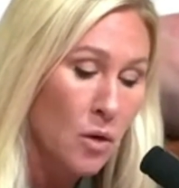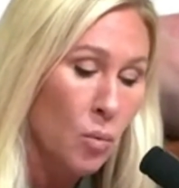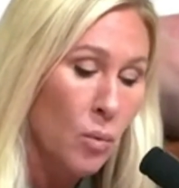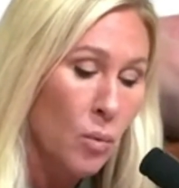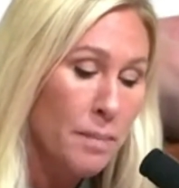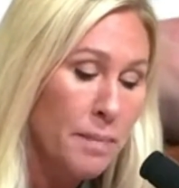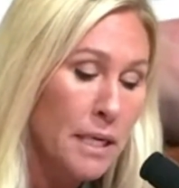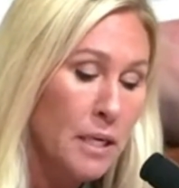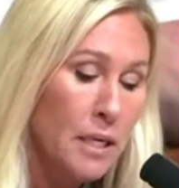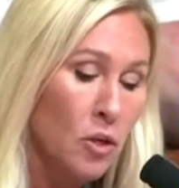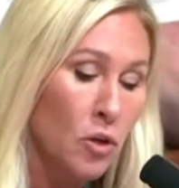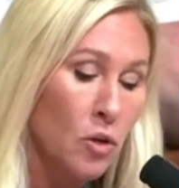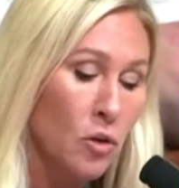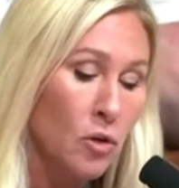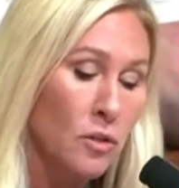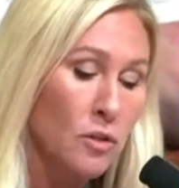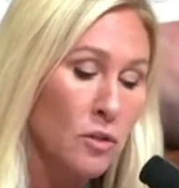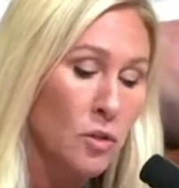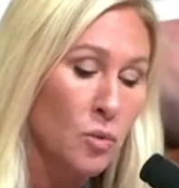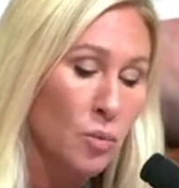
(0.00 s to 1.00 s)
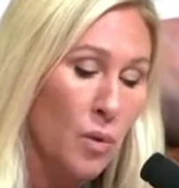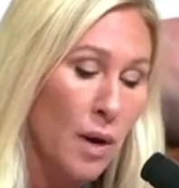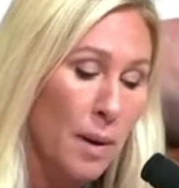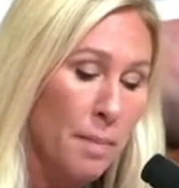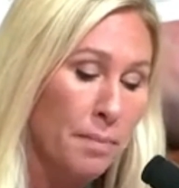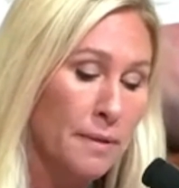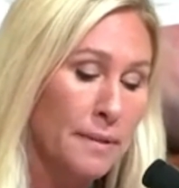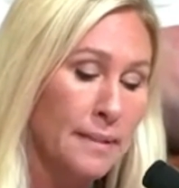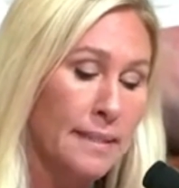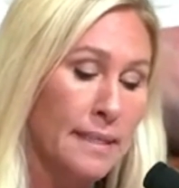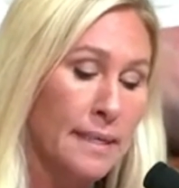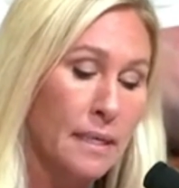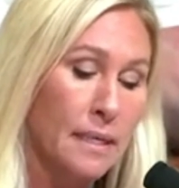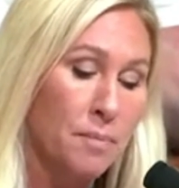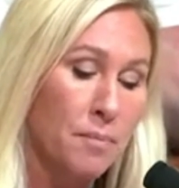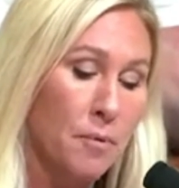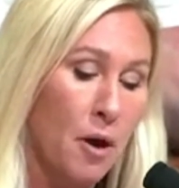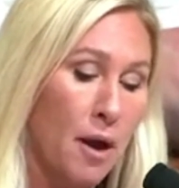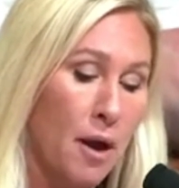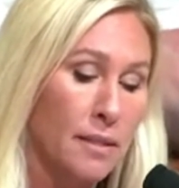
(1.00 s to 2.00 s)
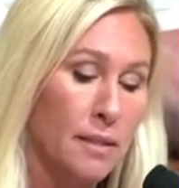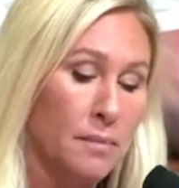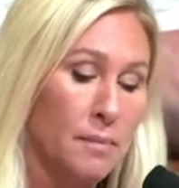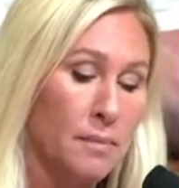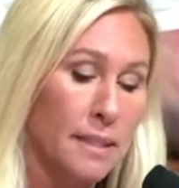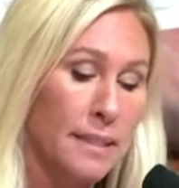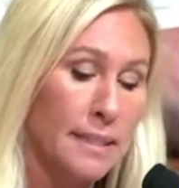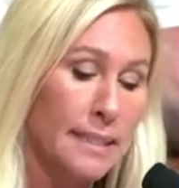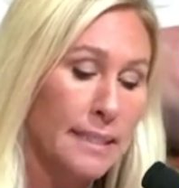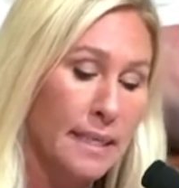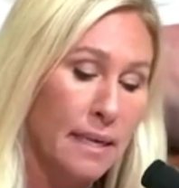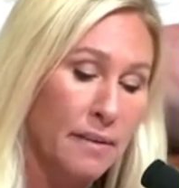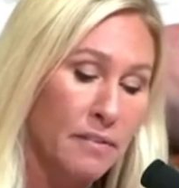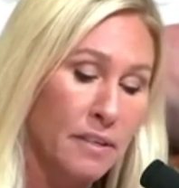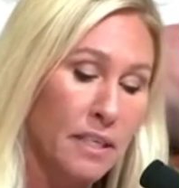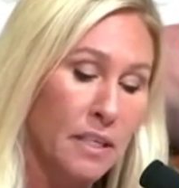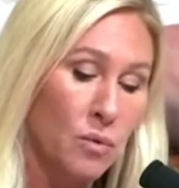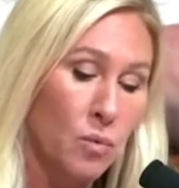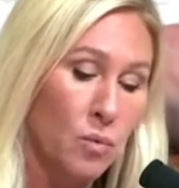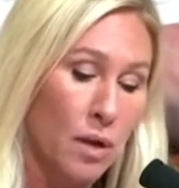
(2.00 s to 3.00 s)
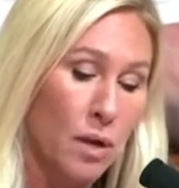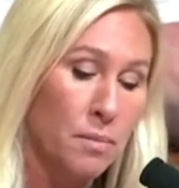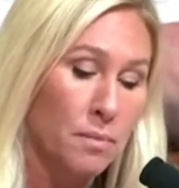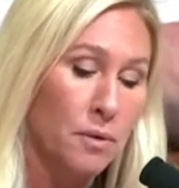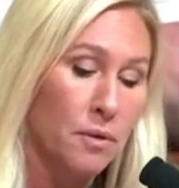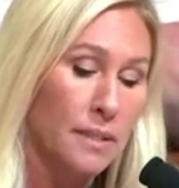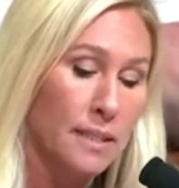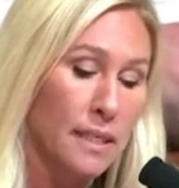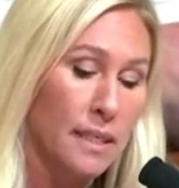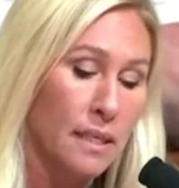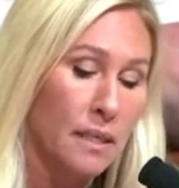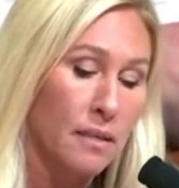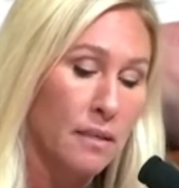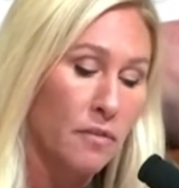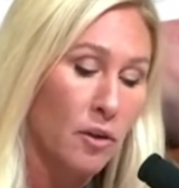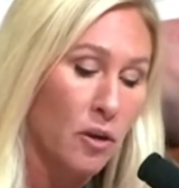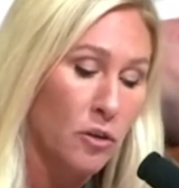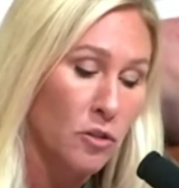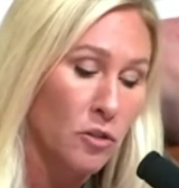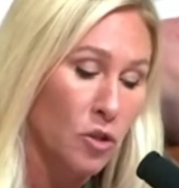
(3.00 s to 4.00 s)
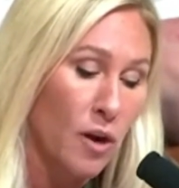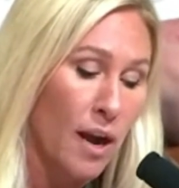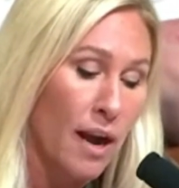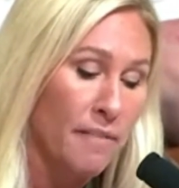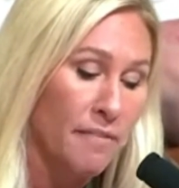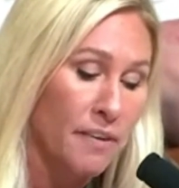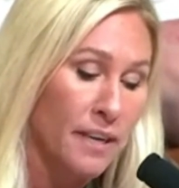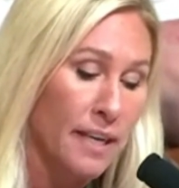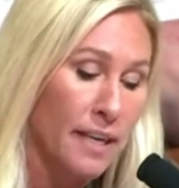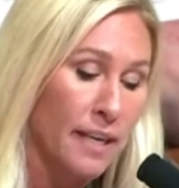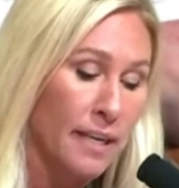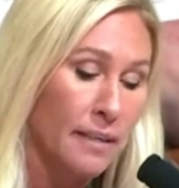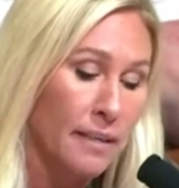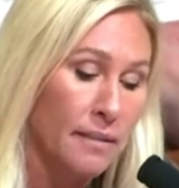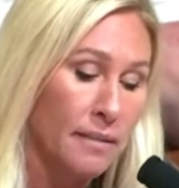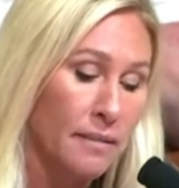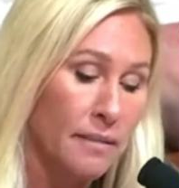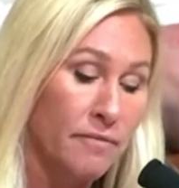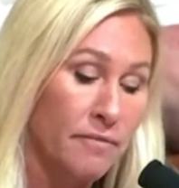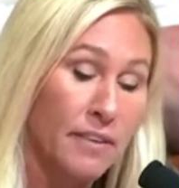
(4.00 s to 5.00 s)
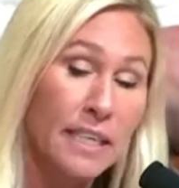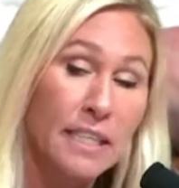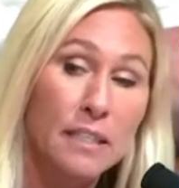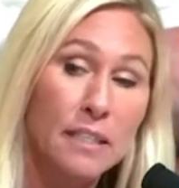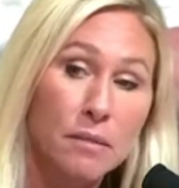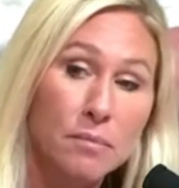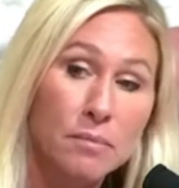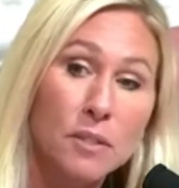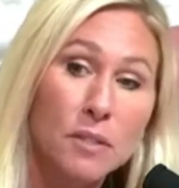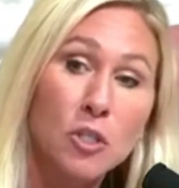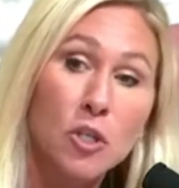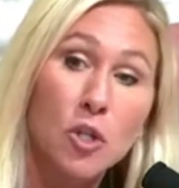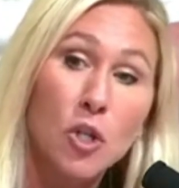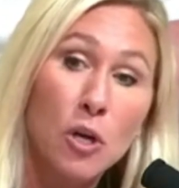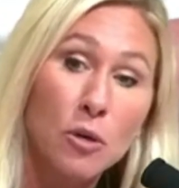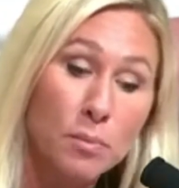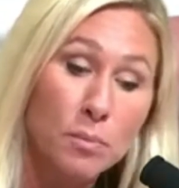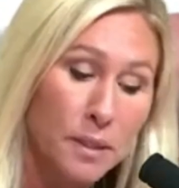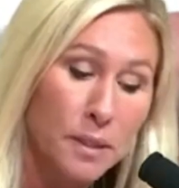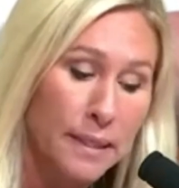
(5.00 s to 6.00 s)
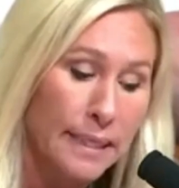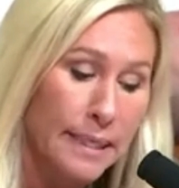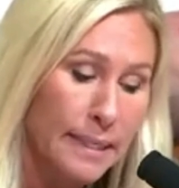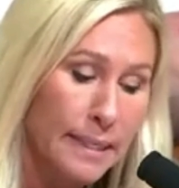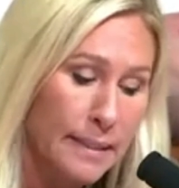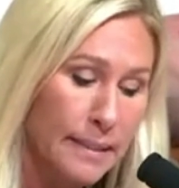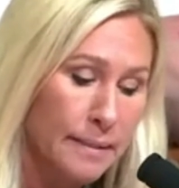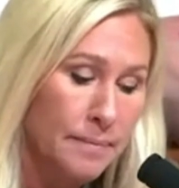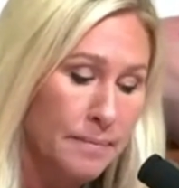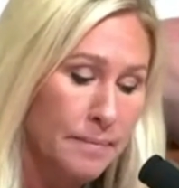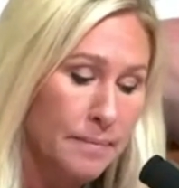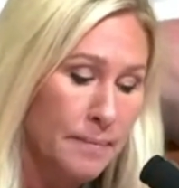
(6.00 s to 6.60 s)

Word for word: Women and girls represent approximately 71% of all trafficking victims globally.